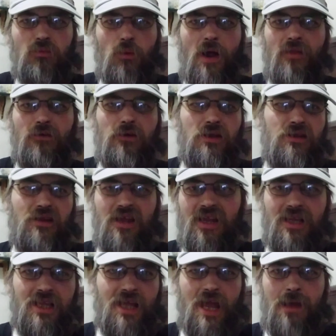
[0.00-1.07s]
whether it's
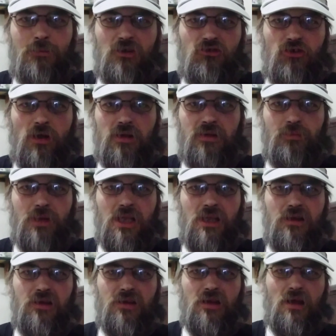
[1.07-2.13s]
in game
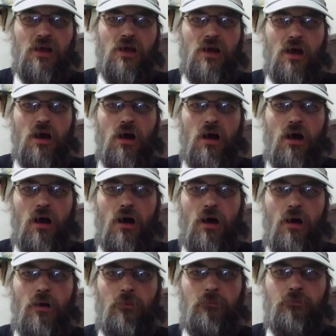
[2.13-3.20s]
adjustments,
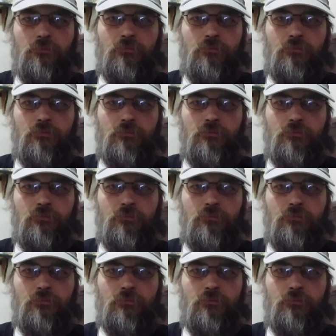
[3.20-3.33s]
um,